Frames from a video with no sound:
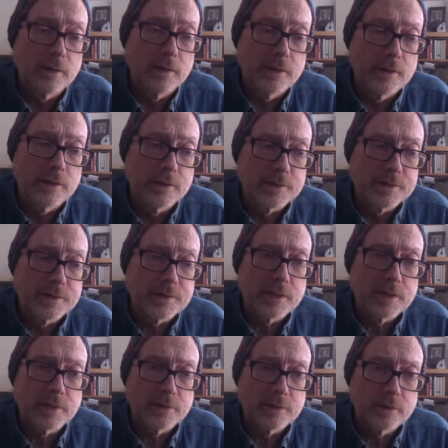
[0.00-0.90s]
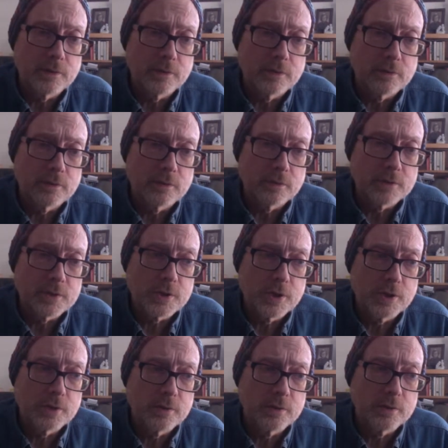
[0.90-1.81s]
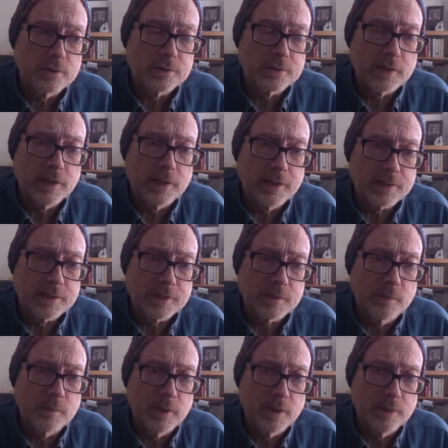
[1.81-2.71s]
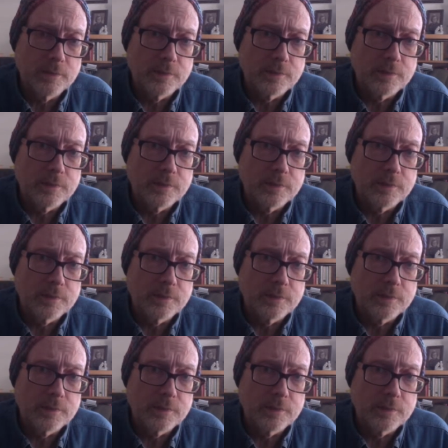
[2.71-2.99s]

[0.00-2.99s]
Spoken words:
in selling her crochet goods last month.